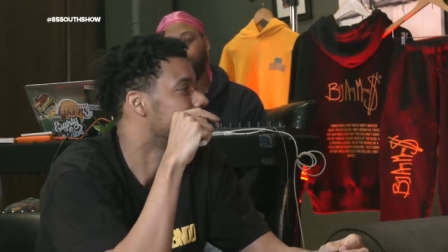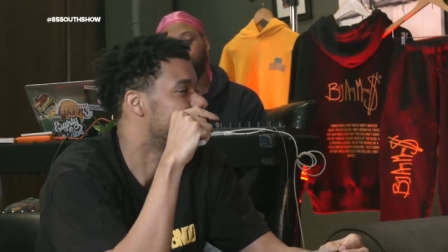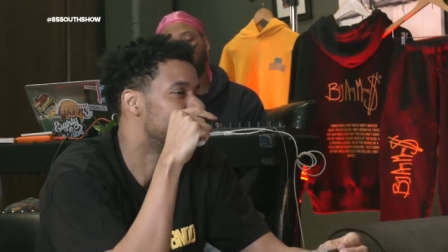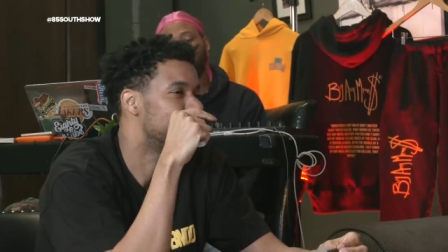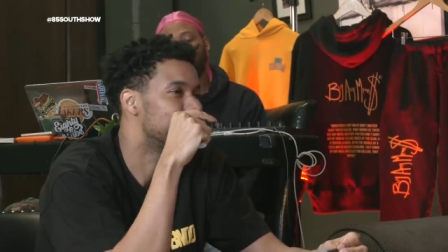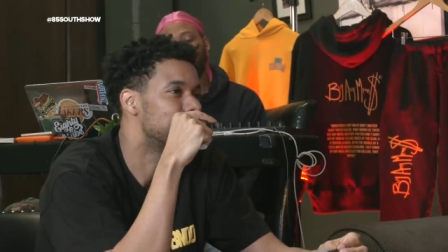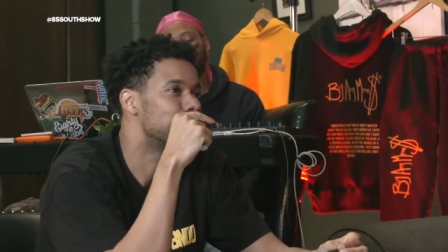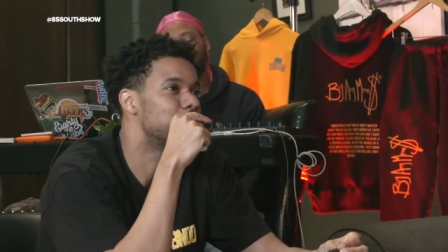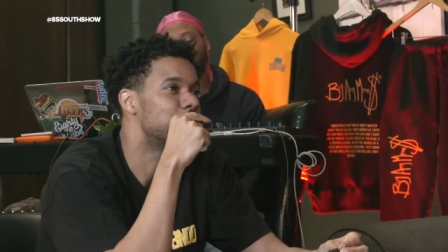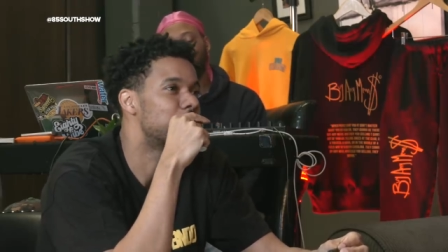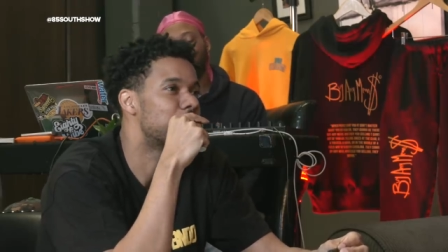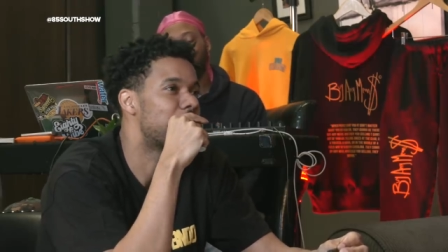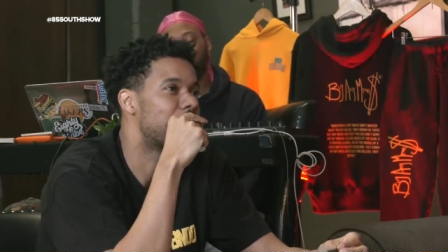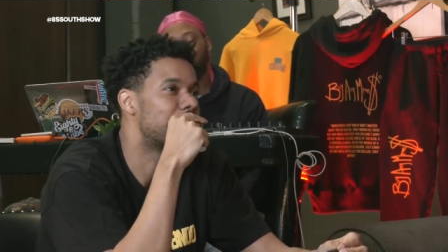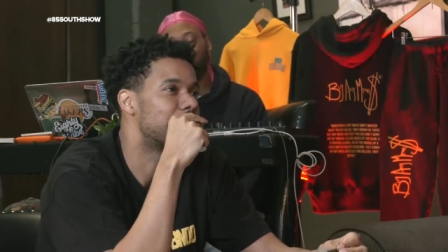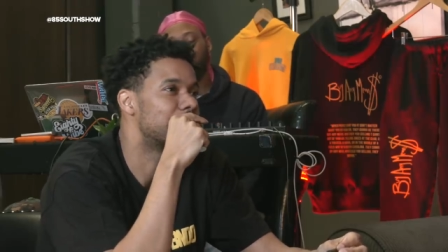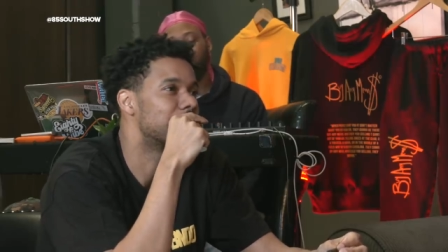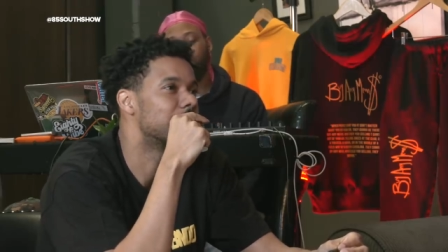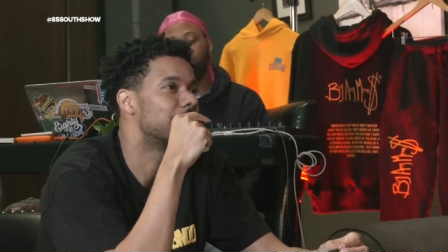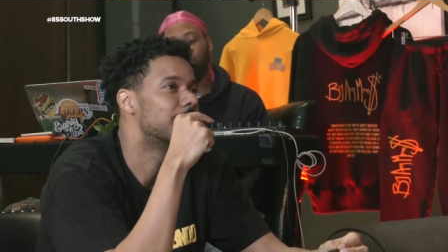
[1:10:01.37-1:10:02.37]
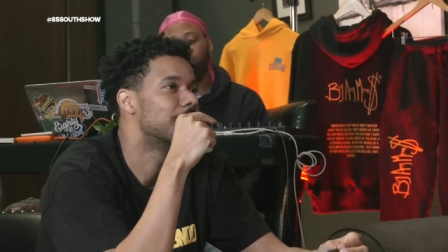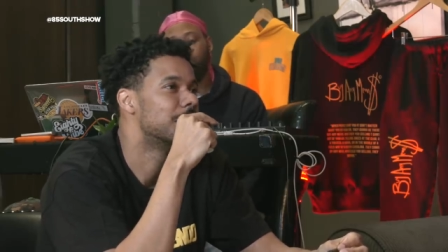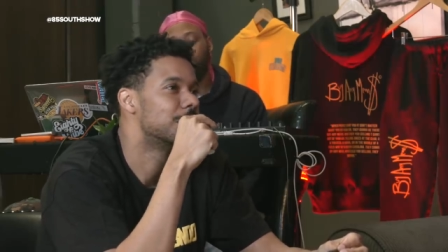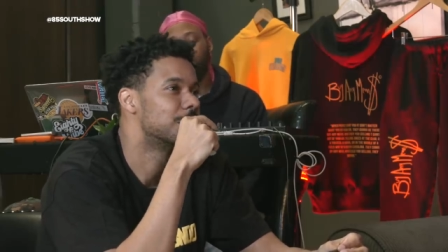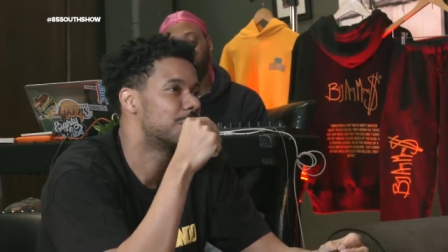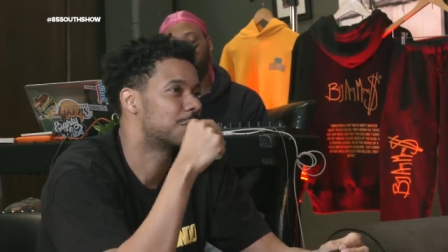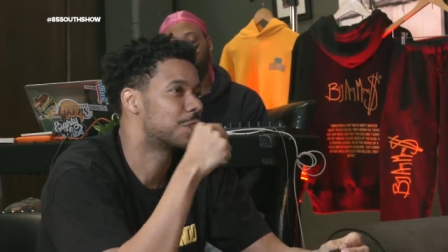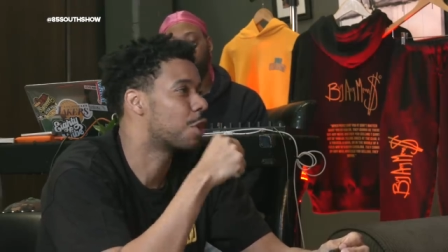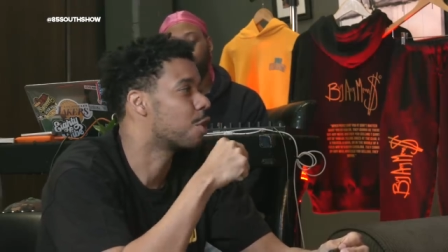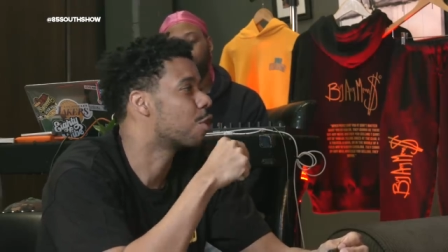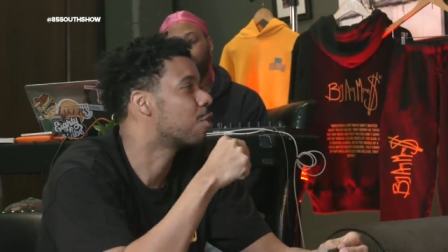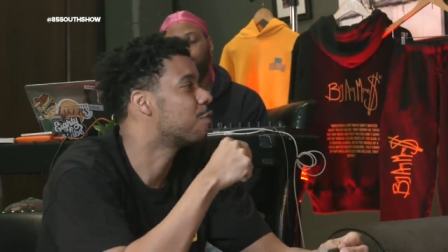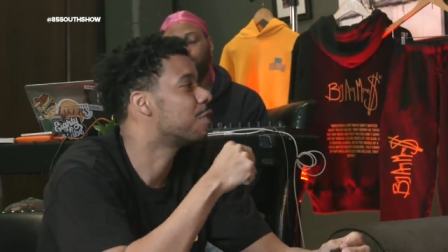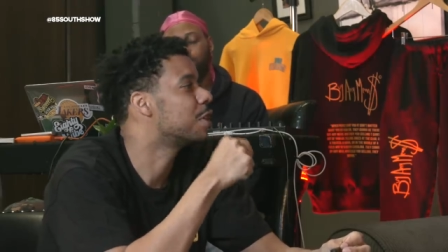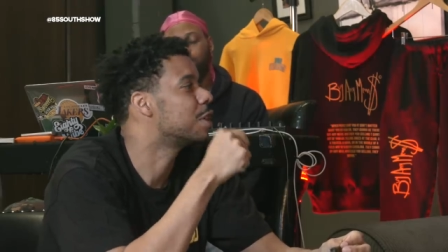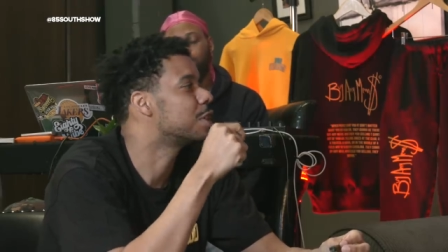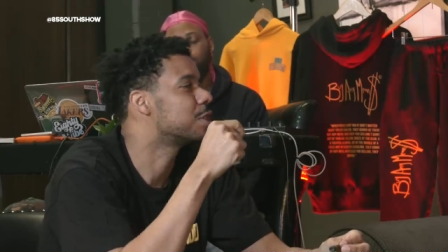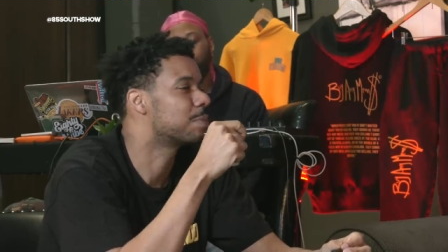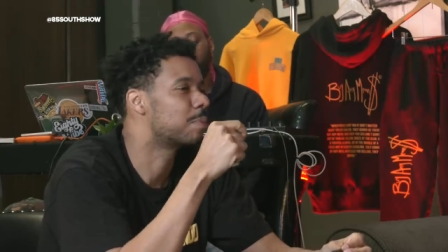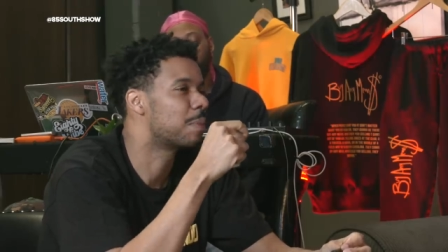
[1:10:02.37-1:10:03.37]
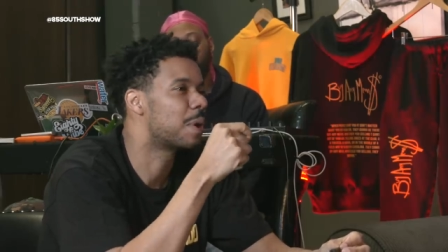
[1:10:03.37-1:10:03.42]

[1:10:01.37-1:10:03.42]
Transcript: and you trying to I serve us.